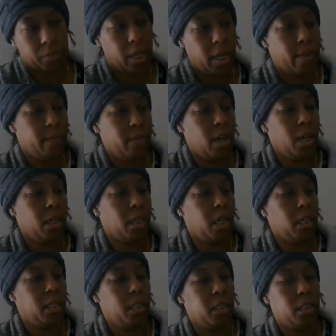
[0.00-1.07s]
have not
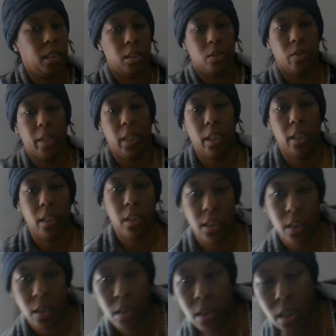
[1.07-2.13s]
gone into Square in so